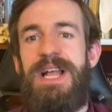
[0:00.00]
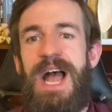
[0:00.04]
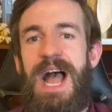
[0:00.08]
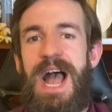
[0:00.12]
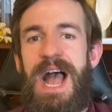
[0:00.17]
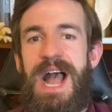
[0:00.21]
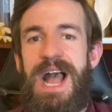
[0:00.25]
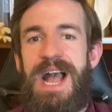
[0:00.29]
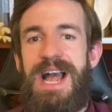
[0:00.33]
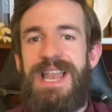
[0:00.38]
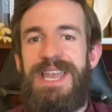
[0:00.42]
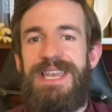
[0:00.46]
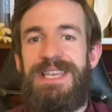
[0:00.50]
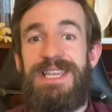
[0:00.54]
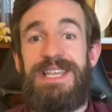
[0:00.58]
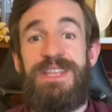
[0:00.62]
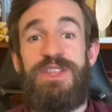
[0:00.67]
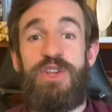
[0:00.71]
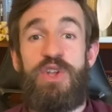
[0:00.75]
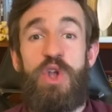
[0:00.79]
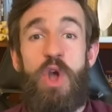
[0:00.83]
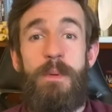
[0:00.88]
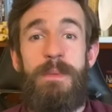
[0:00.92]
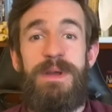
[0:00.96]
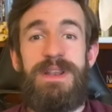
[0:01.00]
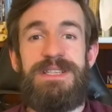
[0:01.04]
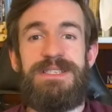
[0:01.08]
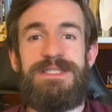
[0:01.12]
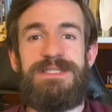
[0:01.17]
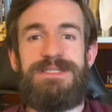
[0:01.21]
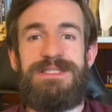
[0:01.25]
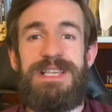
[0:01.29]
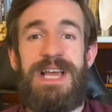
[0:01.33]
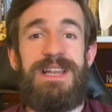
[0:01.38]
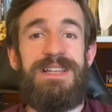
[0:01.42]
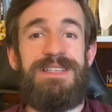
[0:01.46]
and in the comments
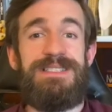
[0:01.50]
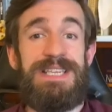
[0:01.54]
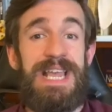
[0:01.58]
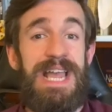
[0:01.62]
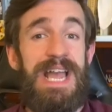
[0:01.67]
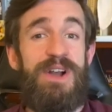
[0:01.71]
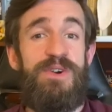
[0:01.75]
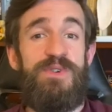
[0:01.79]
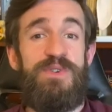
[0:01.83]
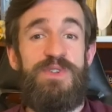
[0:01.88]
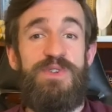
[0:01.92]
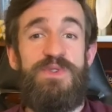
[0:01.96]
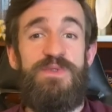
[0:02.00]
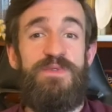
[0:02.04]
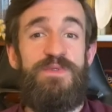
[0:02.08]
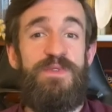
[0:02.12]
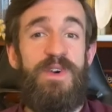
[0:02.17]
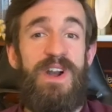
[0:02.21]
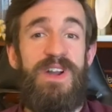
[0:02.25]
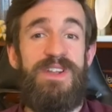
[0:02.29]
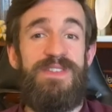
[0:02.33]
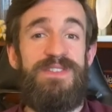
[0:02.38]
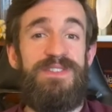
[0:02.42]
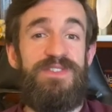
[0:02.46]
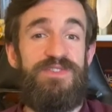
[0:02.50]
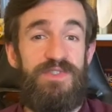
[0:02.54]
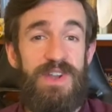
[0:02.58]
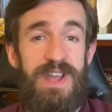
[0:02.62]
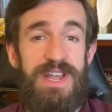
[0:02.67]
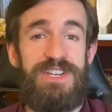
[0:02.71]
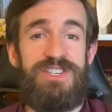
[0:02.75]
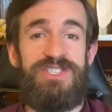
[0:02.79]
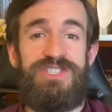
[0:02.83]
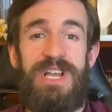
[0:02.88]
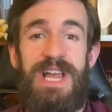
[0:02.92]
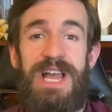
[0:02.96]
tell us how you find the
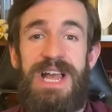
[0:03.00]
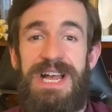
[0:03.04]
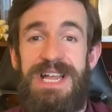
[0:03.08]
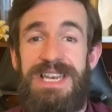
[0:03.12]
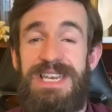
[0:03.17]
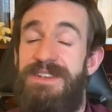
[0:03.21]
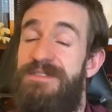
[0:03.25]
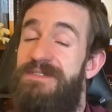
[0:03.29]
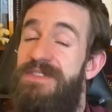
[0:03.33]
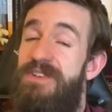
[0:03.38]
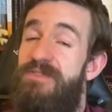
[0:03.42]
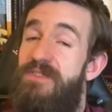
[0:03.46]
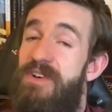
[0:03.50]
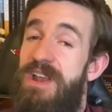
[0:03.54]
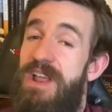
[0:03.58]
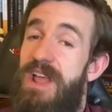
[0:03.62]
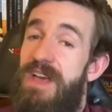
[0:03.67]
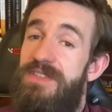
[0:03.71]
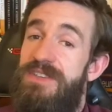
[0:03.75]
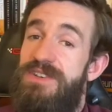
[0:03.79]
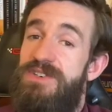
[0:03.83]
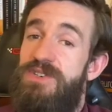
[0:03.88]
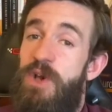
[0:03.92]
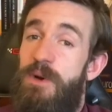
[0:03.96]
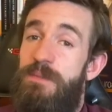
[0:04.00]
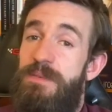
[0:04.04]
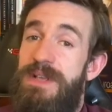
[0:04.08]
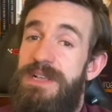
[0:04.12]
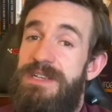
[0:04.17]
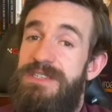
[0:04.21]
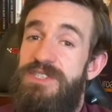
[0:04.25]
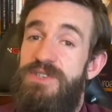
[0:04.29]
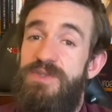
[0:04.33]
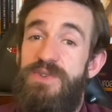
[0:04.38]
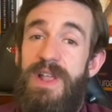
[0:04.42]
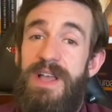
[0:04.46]
stretch and if there are any other
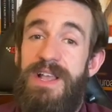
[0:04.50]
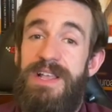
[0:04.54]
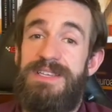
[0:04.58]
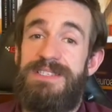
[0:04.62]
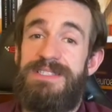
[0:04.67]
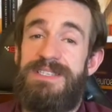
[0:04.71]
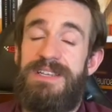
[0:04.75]
topics you'd like us to